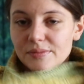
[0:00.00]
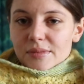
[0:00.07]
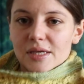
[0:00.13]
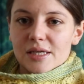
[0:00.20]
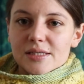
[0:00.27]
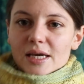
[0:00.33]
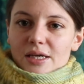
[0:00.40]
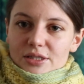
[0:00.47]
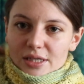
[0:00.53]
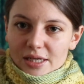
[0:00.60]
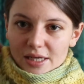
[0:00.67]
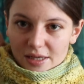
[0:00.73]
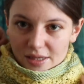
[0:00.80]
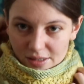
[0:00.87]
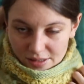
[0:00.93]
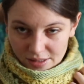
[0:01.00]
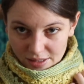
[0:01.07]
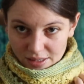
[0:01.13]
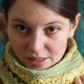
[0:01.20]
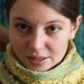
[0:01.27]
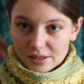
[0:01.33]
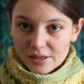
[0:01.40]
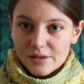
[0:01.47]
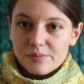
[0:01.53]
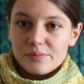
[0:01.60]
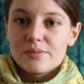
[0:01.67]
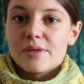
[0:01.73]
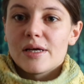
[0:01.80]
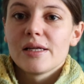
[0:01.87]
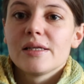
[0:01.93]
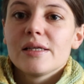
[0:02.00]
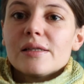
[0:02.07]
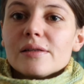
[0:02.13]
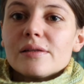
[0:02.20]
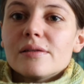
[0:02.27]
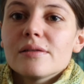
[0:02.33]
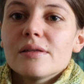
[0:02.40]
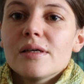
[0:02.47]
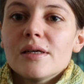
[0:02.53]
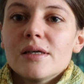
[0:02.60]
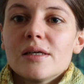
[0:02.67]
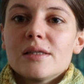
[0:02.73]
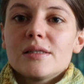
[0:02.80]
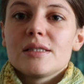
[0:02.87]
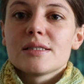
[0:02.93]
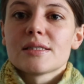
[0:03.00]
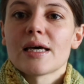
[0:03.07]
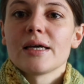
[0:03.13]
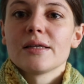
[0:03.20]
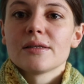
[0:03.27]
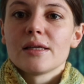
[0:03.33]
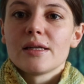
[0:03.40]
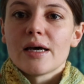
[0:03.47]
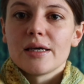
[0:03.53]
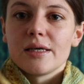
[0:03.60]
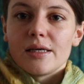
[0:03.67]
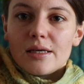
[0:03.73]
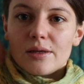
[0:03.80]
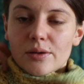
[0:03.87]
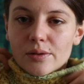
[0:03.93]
It's actually a little design that I